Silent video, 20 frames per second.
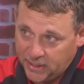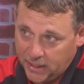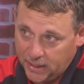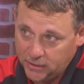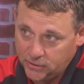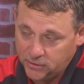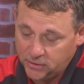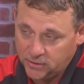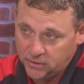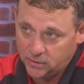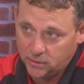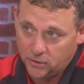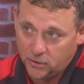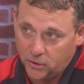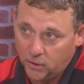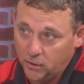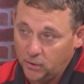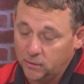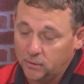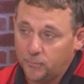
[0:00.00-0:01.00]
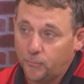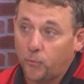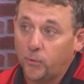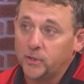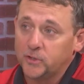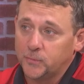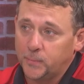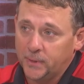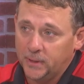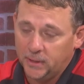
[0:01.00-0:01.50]
side just occurred. The
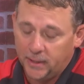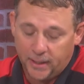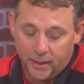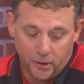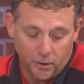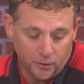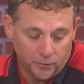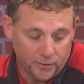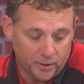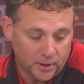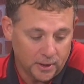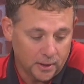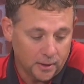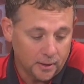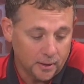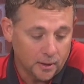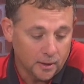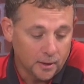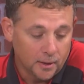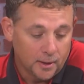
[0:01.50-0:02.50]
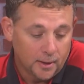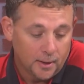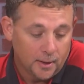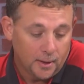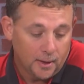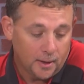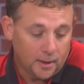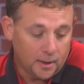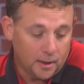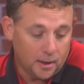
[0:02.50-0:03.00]
boys will be later in the year.
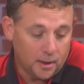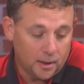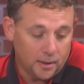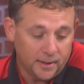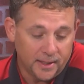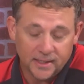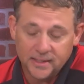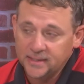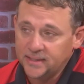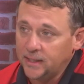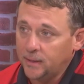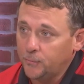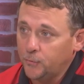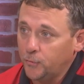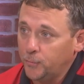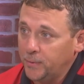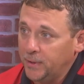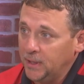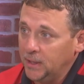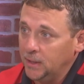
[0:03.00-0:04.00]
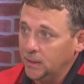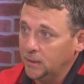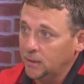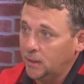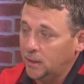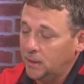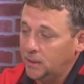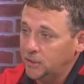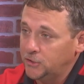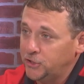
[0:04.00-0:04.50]
Uh, next up will be
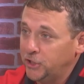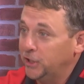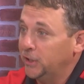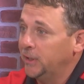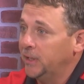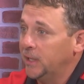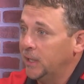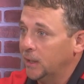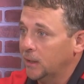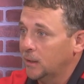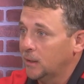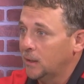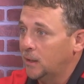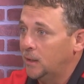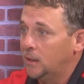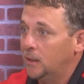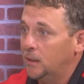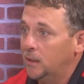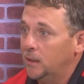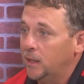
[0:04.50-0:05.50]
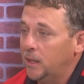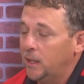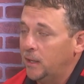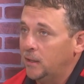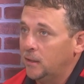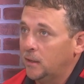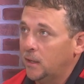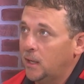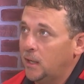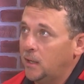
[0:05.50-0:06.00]
uh, cheerleading, uh,
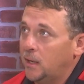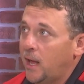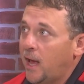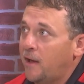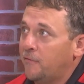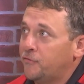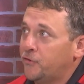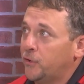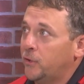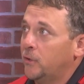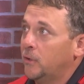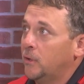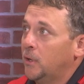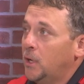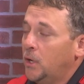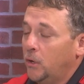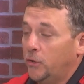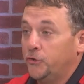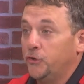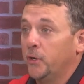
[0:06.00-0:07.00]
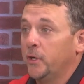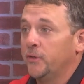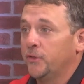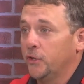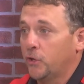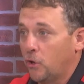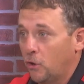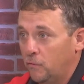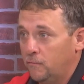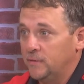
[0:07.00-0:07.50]
and, and after or during the
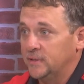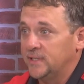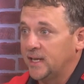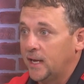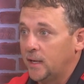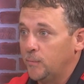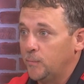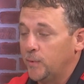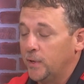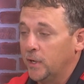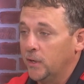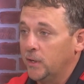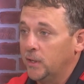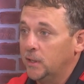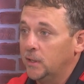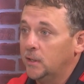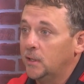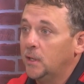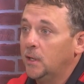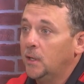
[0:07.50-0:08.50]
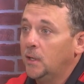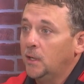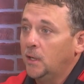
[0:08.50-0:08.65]
COVID time period,